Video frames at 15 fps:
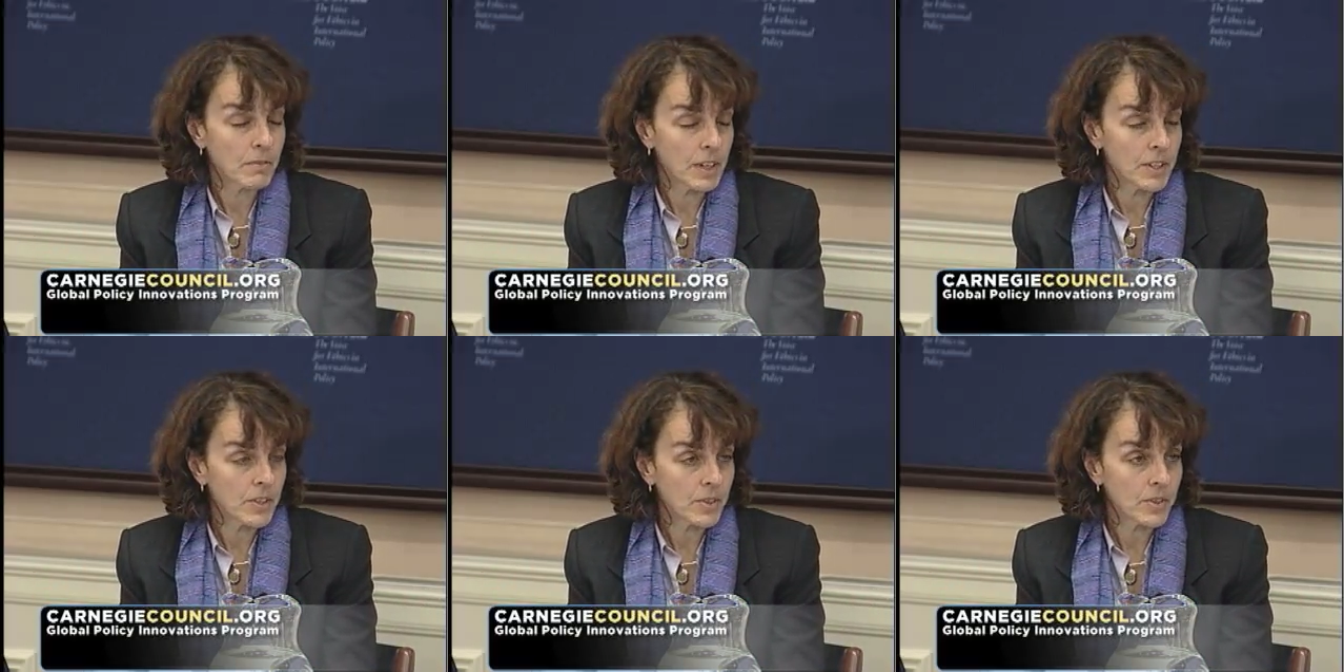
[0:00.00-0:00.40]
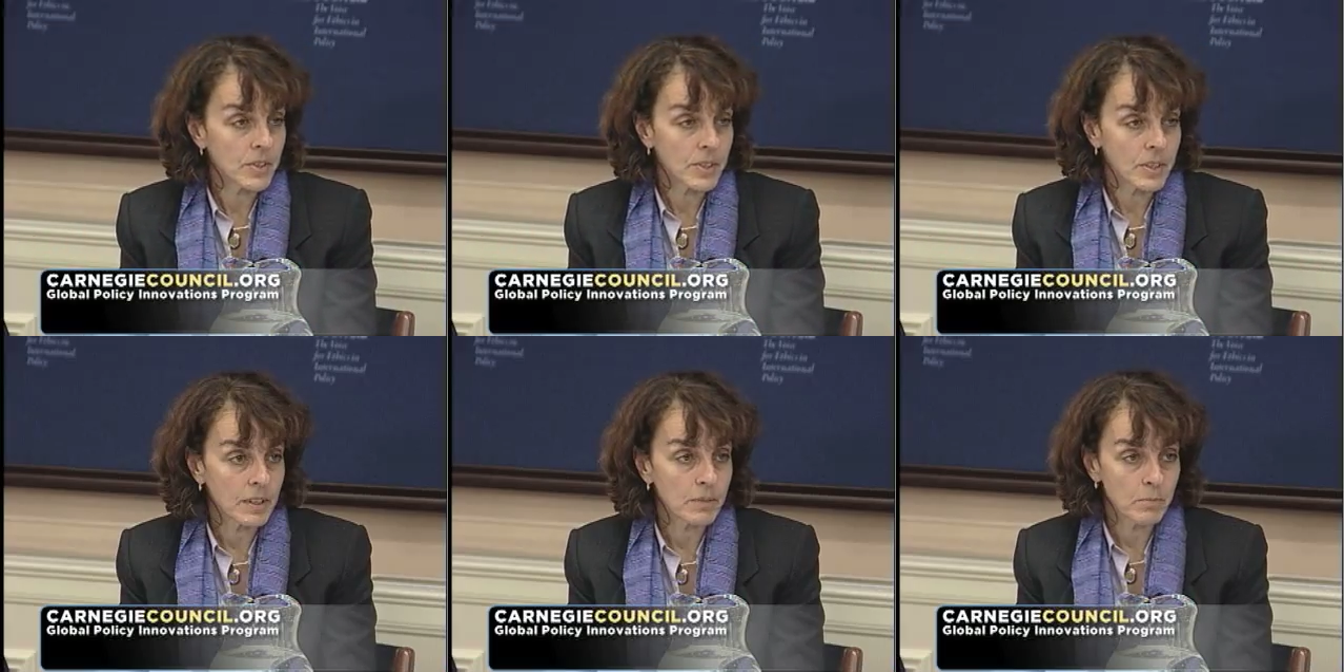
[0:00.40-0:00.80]
ventures
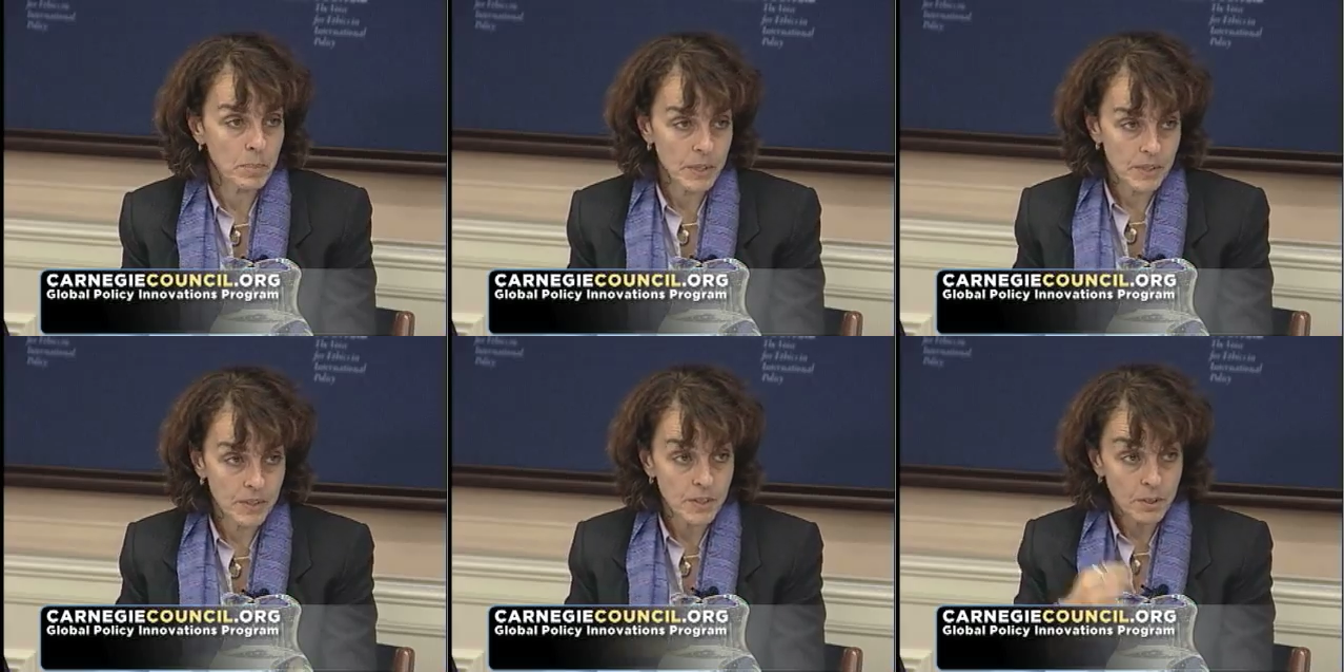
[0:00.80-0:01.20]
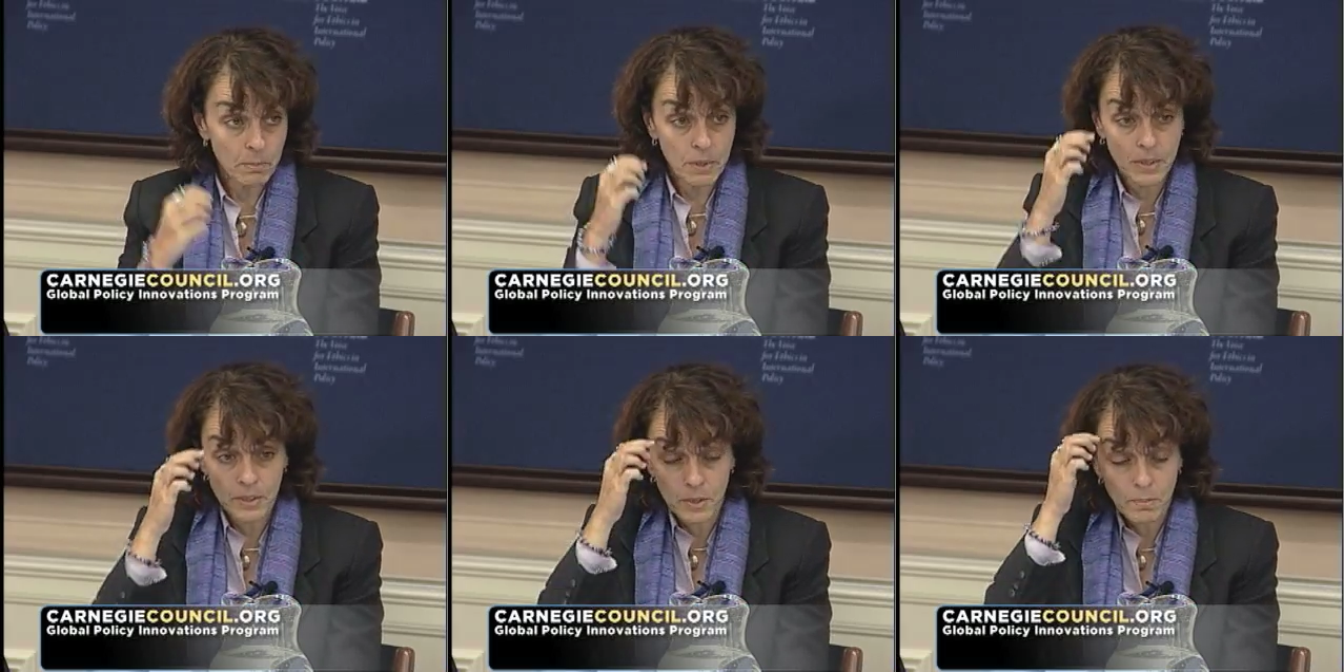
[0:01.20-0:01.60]
and
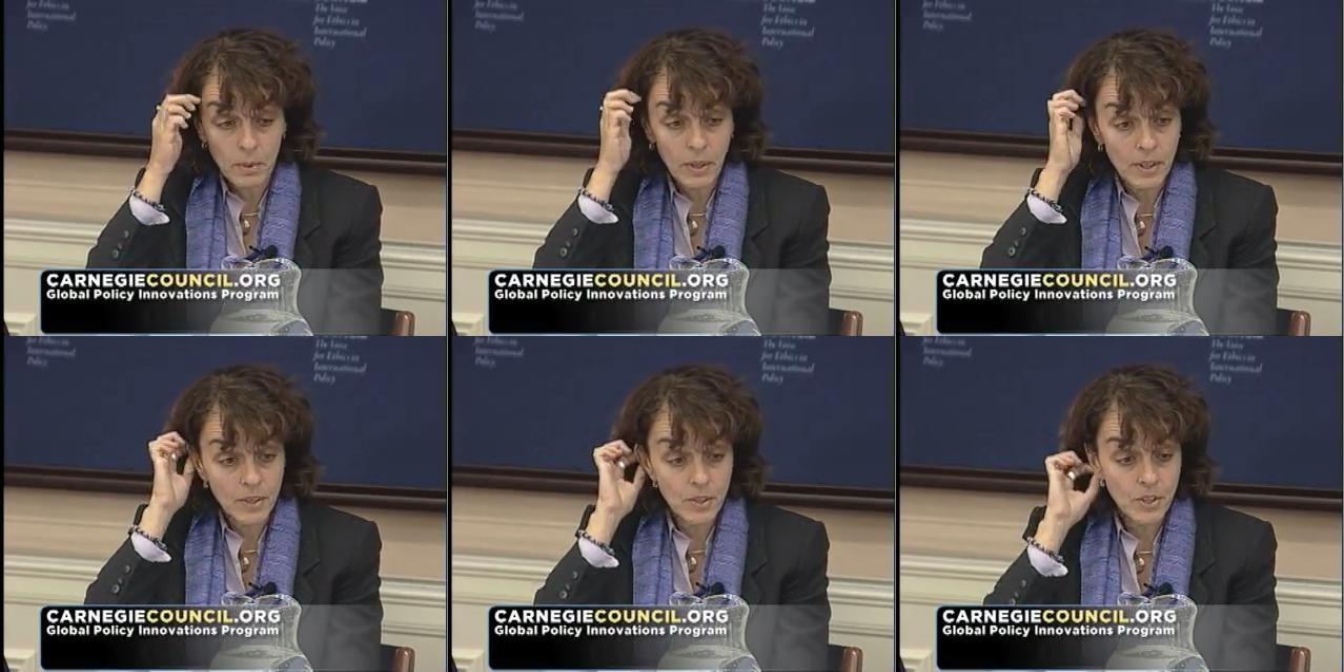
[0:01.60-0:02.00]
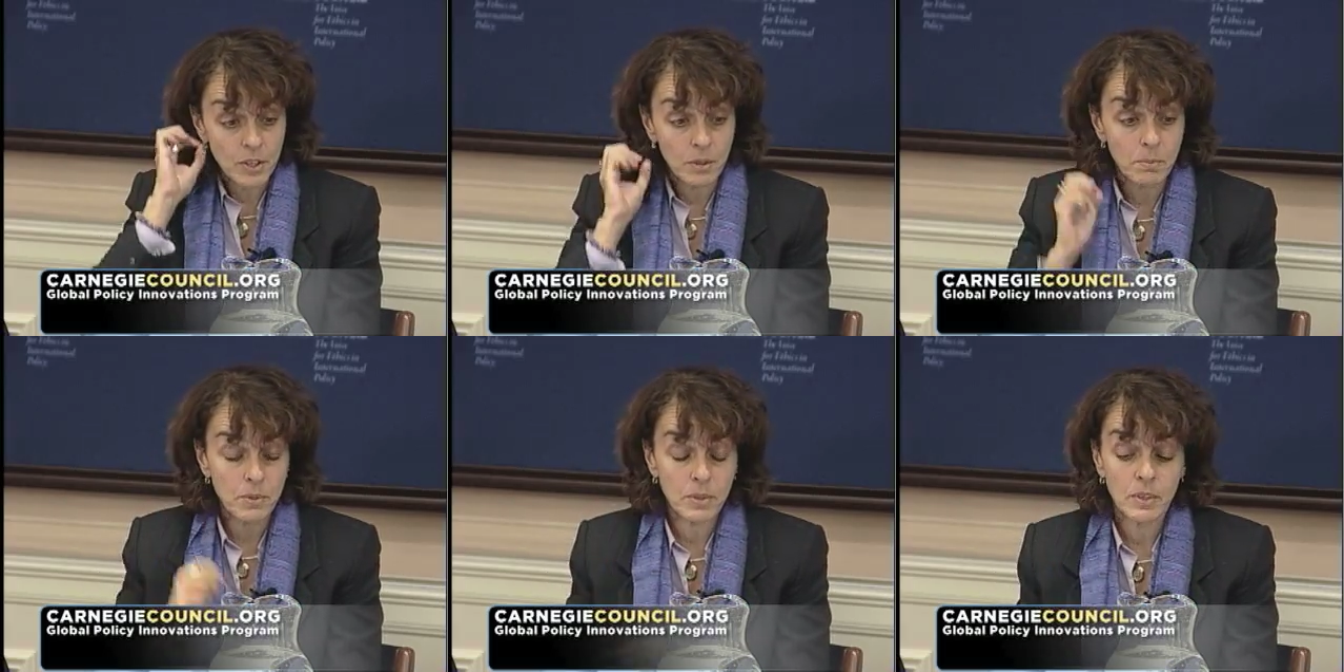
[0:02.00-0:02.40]
business-to-business
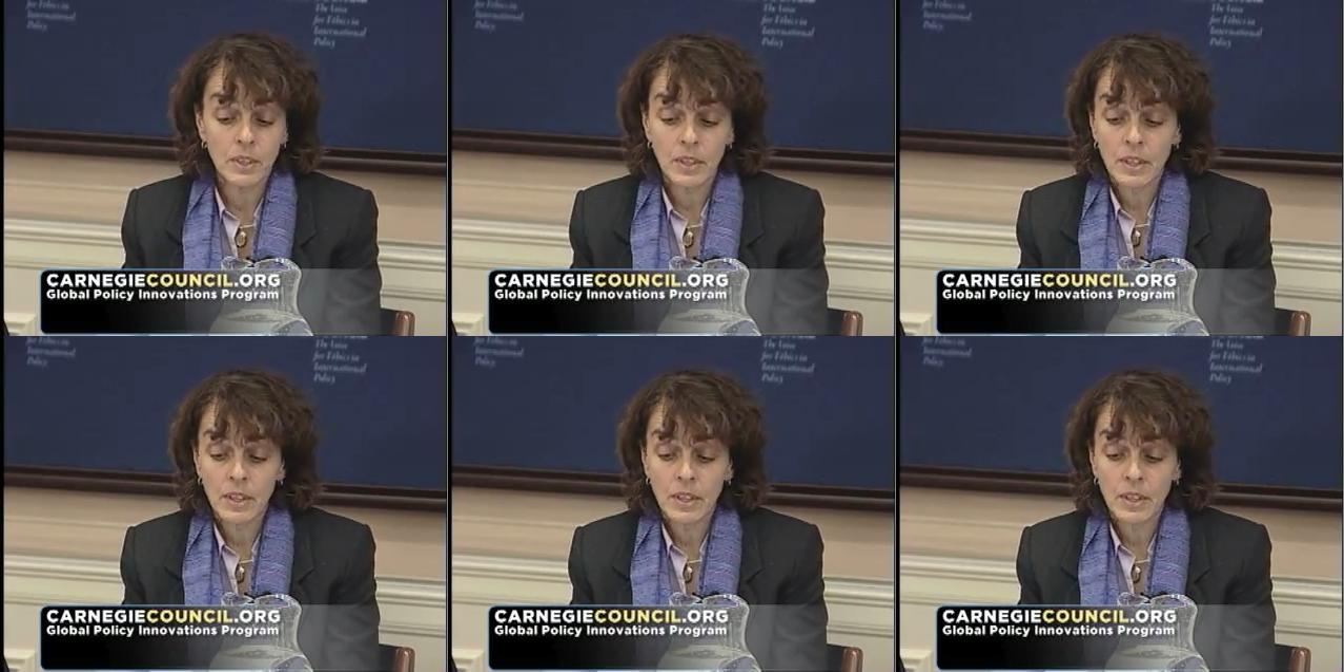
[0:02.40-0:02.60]
partnerships,